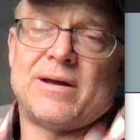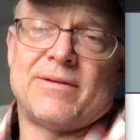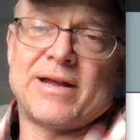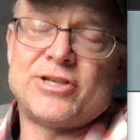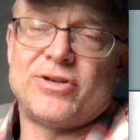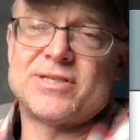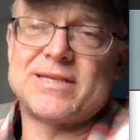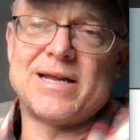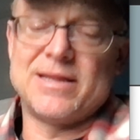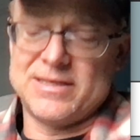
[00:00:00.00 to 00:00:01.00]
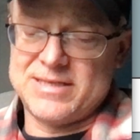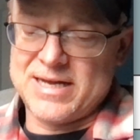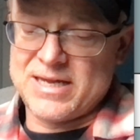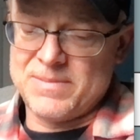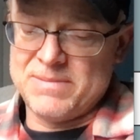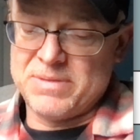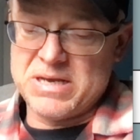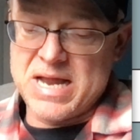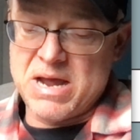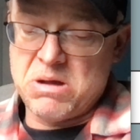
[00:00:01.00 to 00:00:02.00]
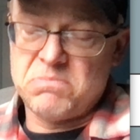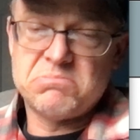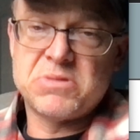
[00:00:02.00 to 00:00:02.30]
I've got you to sign this document, but now,